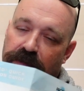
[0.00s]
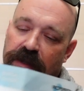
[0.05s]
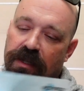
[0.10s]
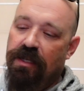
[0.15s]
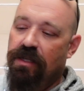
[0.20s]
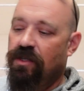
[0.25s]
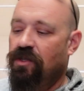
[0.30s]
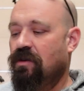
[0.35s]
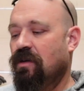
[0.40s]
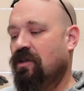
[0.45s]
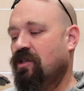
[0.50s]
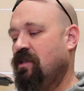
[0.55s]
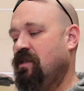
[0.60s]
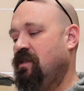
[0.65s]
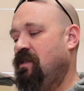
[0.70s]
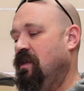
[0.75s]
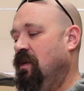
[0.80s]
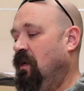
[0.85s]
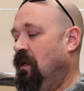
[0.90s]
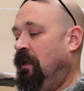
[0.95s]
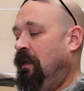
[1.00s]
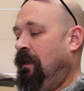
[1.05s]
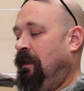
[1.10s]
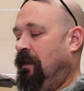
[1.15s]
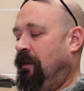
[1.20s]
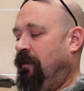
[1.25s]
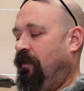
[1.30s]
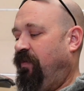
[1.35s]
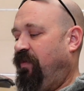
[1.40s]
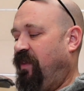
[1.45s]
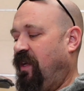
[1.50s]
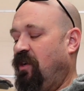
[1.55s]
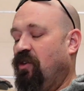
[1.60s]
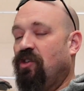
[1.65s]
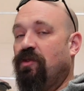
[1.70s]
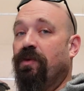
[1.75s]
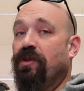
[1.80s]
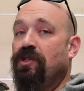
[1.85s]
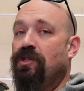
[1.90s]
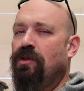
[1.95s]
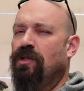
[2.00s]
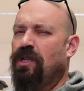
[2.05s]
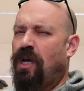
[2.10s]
read the instructions, that you're supposed to use